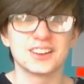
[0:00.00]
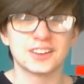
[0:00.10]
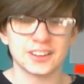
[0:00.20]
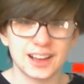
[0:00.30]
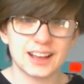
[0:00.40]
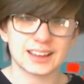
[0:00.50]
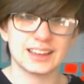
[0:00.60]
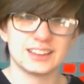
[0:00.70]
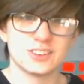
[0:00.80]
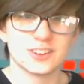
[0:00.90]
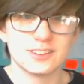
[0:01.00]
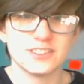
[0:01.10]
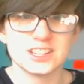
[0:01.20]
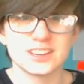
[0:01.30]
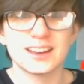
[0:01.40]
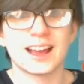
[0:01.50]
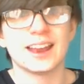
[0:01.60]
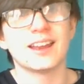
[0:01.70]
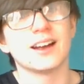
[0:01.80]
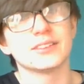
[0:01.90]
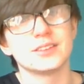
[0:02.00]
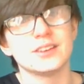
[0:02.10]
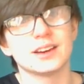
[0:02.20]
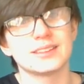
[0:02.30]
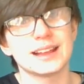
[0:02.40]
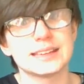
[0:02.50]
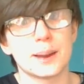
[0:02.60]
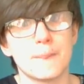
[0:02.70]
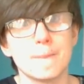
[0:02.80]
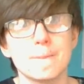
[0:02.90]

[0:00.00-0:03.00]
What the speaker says: Good luck in your revision, and I'll see you guys later.